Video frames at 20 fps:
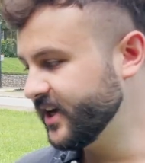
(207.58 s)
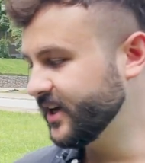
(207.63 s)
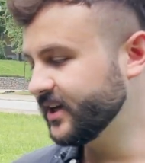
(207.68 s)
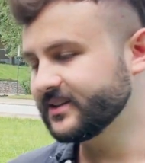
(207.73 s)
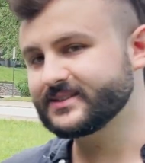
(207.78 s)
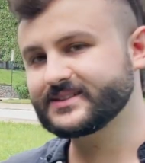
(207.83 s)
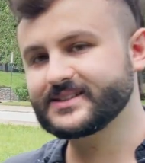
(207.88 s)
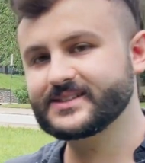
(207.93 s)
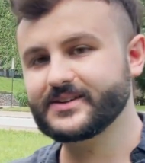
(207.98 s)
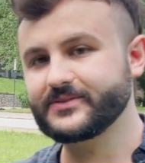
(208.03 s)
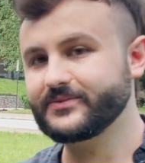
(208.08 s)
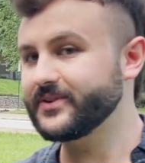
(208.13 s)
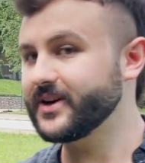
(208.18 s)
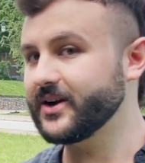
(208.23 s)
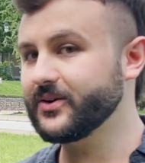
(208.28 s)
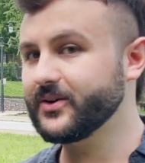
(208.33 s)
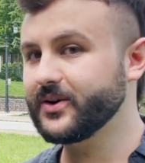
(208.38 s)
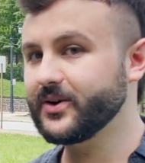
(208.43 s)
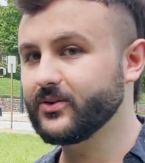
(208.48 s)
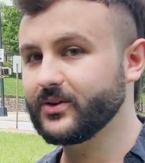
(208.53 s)
This is a
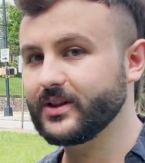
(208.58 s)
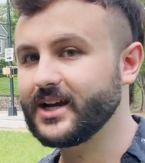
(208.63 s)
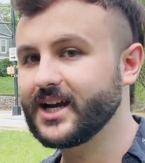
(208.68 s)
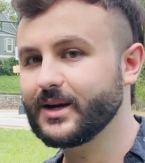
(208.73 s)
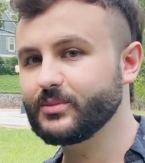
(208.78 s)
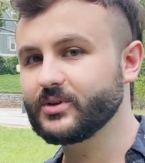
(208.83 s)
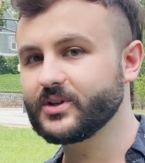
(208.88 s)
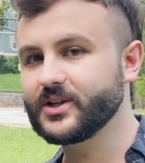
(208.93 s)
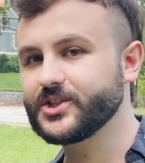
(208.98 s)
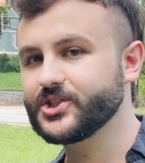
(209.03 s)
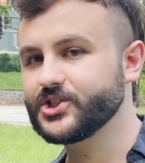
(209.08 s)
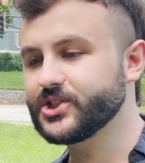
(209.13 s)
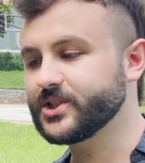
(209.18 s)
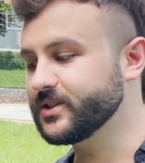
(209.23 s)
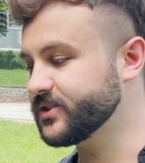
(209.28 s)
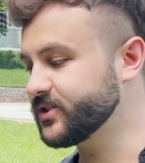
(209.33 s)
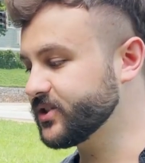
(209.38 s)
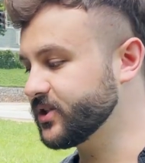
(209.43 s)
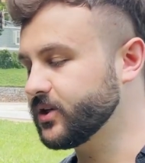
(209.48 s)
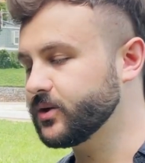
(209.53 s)
very reliable
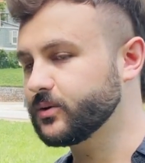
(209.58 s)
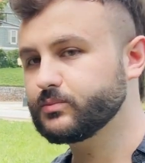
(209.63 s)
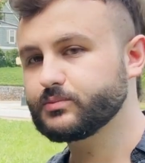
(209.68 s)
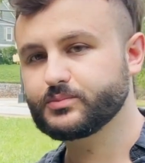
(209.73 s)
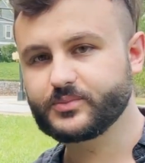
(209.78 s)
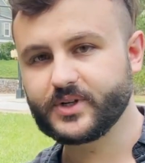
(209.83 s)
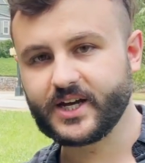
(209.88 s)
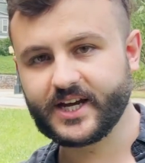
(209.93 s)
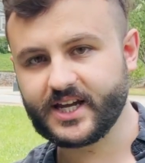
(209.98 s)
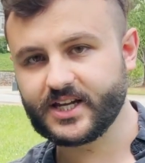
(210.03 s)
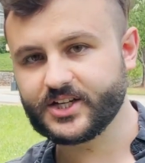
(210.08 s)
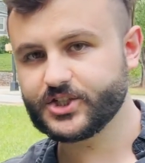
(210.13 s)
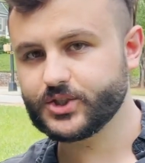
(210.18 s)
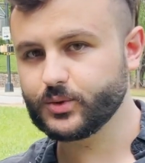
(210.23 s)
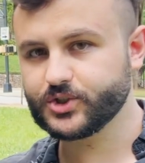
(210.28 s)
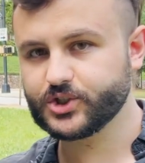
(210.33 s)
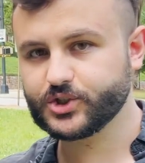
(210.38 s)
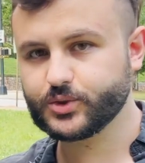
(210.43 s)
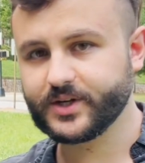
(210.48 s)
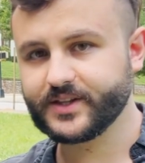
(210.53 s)
engine. So again,
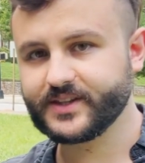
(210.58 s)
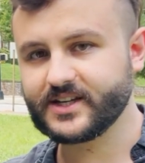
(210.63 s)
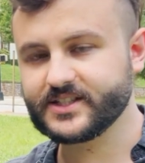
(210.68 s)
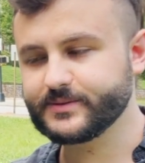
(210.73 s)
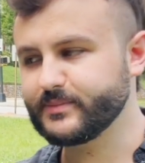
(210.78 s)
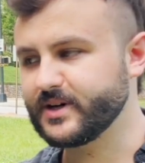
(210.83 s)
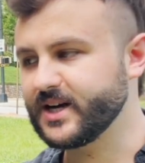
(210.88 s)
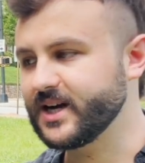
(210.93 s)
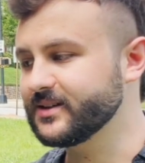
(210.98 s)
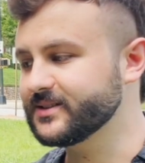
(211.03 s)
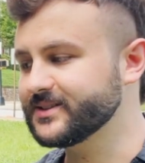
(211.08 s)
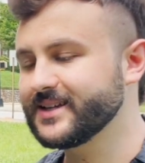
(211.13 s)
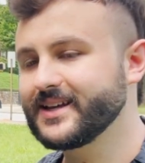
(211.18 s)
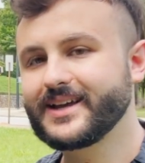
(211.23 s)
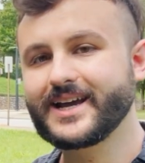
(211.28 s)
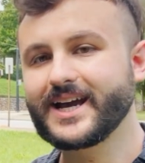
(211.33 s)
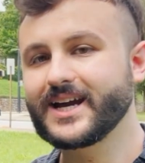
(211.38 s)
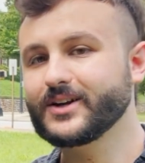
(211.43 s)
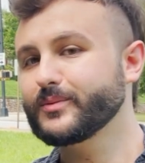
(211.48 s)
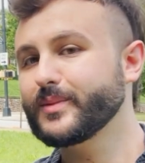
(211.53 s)
220,000 miles,
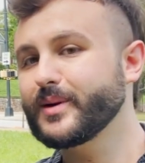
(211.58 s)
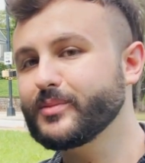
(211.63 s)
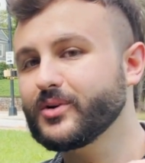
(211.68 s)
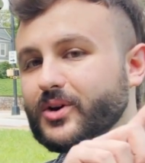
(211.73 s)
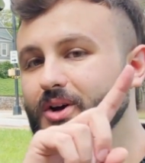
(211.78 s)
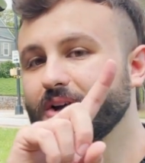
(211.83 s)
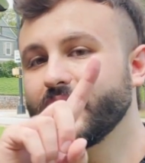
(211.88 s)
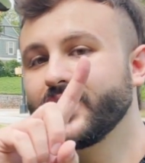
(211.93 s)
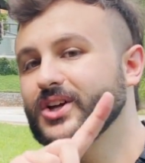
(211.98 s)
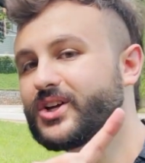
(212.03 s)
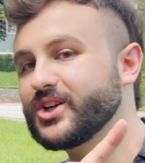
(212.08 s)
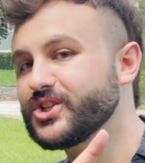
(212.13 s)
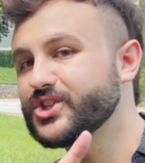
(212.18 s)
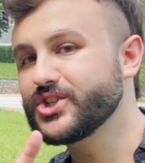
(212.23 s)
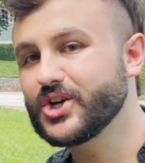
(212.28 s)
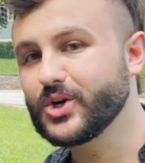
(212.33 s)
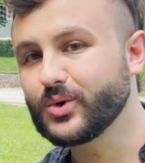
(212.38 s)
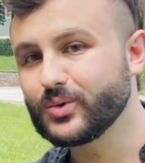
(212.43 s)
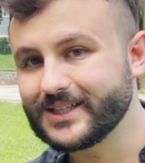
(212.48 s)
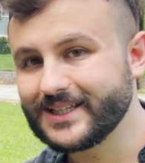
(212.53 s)
and remember,
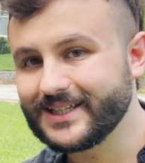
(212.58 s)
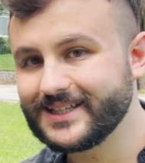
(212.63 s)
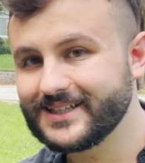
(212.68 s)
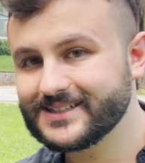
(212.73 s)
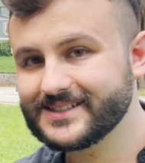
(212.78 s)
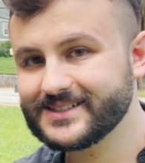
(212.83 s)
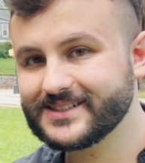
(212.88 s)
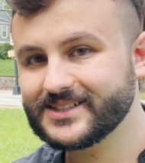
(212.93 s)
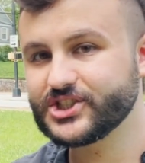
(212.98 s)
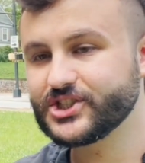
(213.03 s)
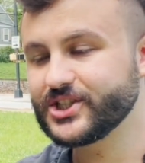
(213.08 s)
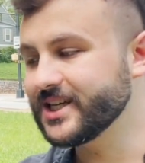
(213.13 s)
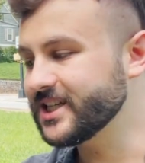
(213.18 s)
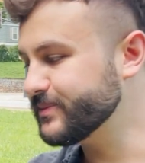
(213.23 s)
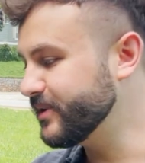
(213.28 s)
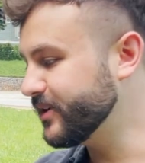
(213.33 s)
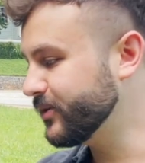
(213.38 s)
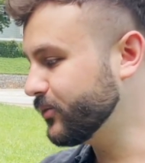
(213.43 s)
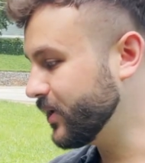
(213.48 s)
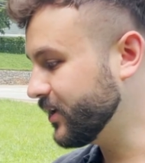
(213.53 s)
no leaks. She has
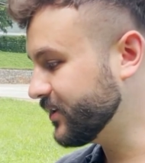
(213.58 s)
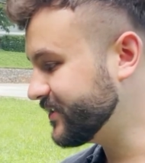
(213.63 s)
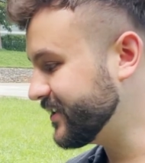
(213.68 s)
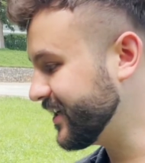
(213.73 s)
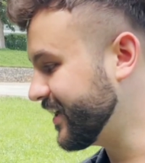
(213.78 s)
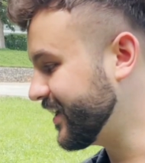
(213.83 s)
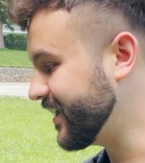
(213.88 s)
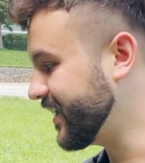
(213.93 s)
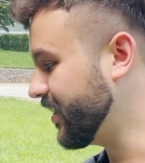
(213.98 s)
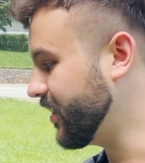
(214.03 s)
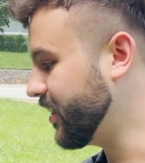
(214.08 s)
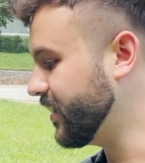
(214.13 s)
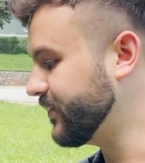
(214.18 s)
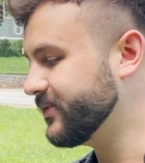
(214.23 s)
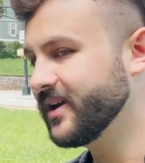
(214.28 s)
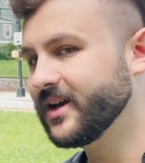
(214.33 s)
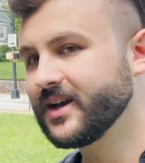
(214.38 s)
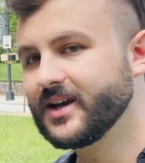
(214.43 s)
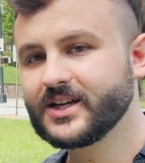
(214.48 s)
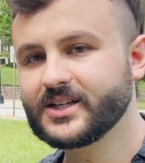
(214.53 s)
been well taken care of.
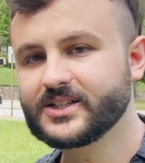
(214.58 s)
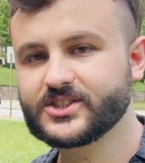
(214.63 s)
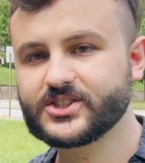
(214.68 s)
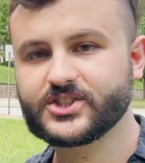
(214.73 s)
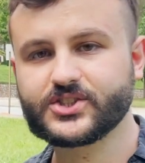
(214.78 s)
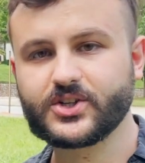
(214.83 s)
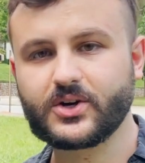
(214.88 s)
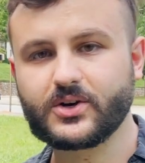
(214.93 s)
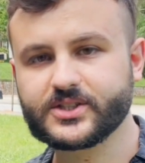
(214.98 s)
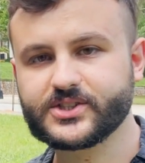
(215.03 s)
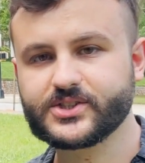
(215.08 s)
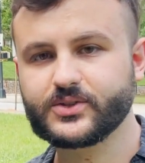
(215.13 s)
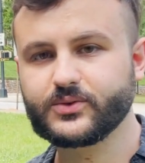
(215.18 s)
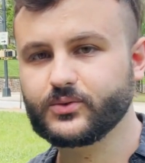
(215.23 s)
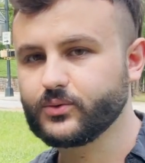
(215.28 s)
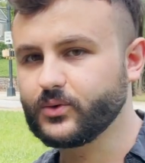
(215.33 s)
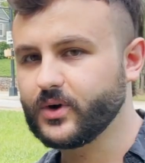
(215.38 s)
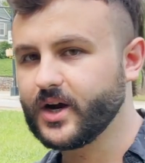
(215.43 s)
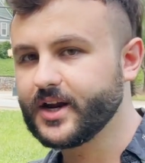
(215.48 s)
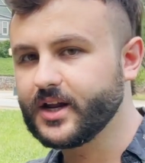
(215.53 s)
Starts
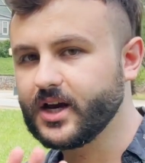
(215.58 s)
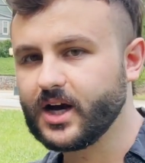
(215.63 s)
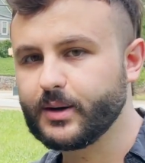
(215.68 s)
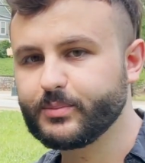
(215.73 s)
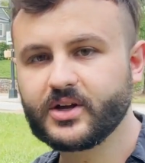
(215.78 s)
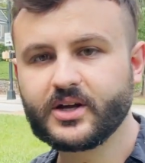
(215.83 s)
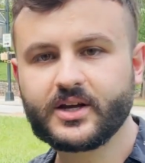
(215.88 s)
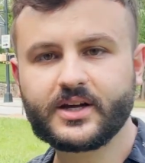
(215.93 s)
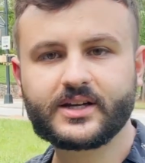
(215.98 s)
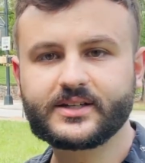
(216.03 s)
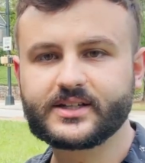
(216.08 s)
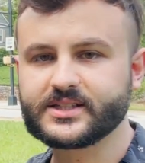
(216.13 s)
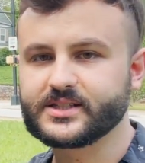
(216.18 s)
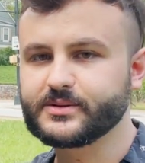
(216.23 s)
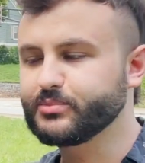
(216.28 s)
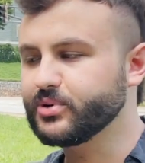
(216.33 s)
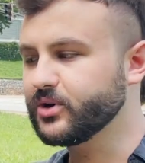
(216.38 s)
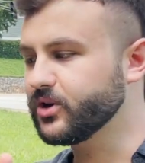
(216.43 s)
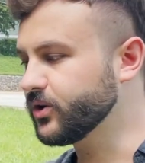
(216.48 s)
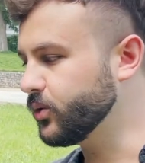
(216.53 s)
right up,
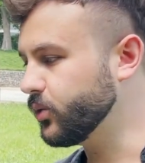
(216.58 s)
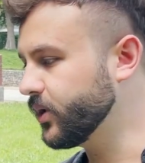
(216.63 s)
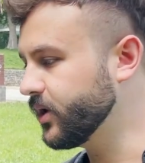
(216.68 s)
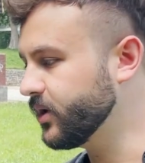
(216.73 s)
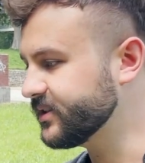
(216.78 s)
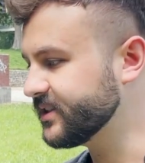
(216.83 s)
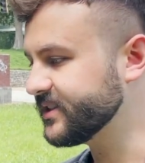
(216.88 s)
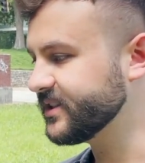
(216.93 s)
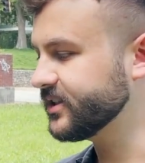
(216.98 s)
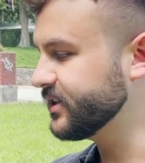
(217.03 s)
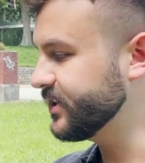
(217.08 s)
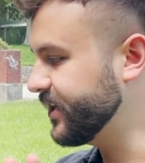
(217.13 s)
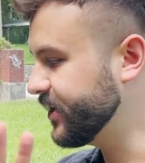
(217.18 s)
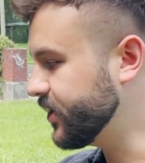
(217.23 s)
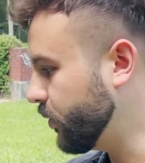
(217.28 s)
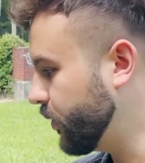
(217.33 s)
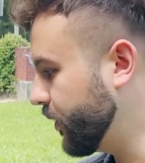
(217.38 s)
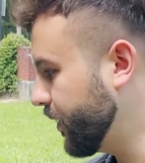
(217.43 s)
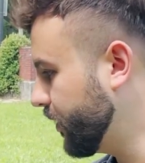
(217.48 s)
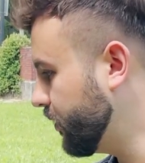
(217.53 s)
doesn't burn oil, doesn't leak
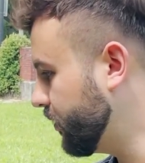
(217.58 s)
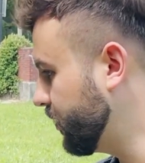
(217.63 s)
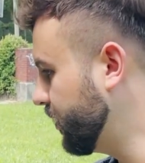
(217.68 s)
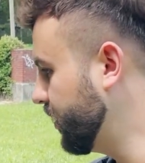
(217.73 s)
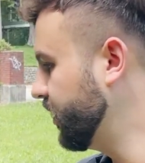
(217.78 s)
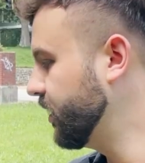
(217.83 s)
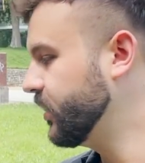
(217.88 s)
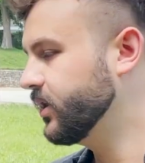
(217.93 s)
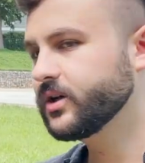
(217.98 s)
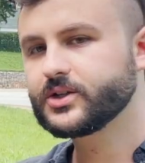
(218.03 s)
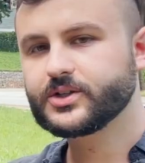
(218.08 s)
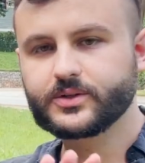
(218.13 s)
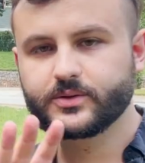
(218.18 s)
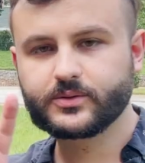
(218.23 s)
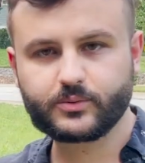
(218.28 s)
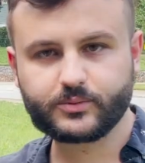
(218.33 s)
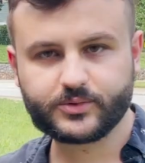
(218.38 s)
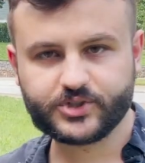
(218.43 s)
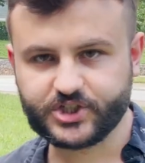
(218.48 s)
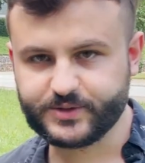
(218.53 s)
oil.
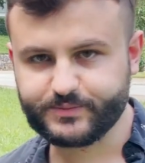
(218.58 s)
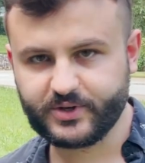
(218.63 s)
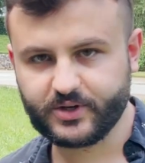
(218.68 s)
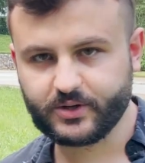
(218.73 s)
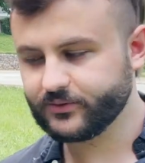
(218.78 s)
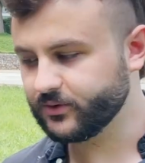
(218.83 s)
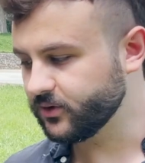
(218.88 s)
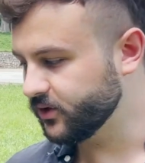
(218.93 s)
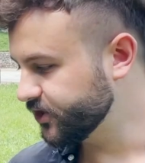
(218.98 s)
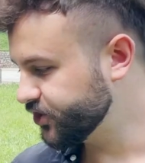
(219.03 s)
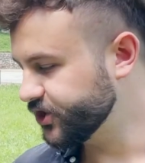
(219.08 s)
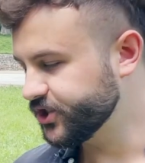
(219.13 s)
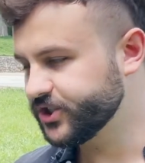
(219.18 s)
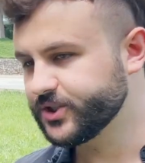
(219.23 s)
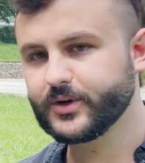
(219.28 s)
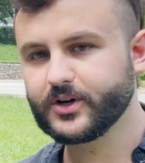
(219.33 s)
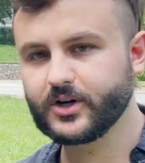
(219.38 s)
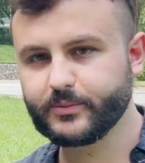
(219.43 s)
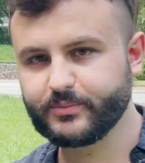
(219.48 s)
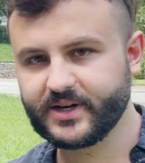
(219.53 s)
She's beautiful, and she's
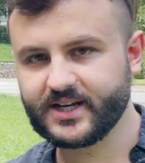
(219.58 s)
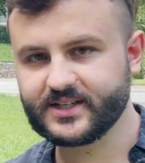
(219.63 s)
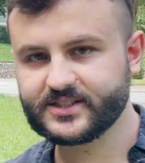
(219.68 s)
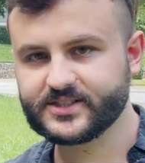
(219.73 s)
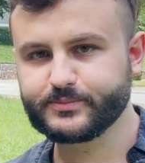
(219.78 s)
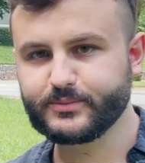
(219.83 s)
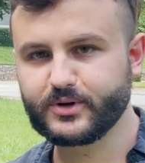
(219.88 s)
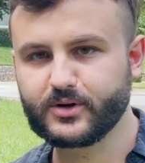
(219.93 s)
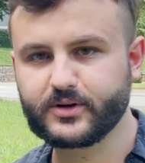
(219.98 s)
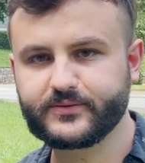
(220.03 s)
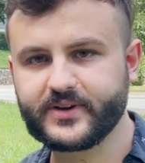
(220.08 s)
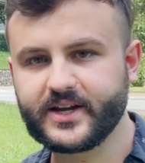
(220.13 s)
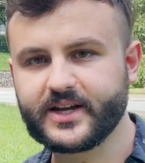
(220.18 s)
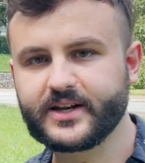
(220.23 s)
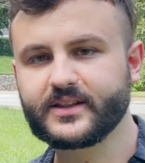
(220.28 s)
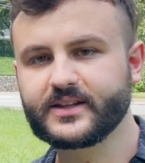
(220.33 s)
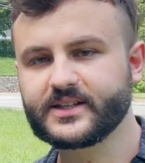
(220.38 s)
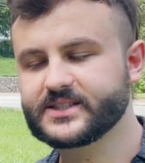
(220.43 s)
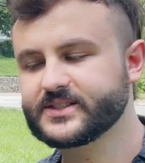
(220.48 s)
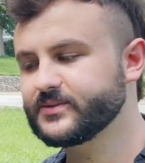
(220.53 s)
doing her best
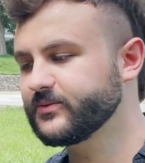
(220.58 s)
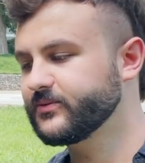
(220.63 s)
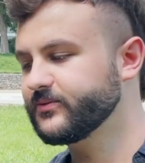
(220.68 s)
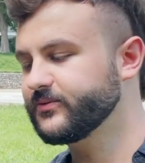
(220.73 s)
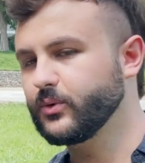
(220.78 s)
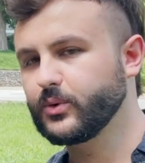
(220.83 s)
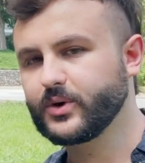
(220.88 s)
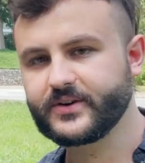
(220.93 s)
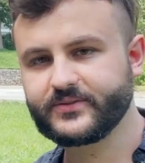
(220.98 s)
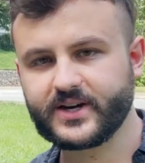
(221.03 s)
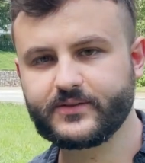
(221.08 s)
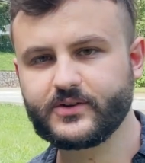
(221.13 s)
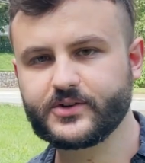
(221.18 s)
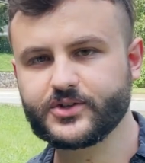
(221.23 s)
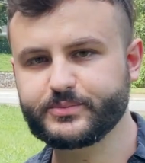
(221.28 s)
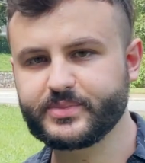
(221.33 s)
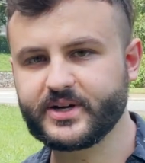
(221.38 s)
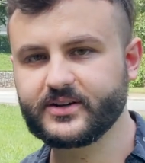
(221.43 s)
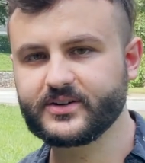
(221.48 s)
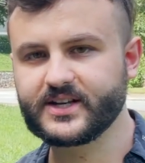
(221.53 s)
motivating this
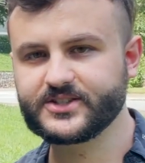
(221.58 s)
4,500 pound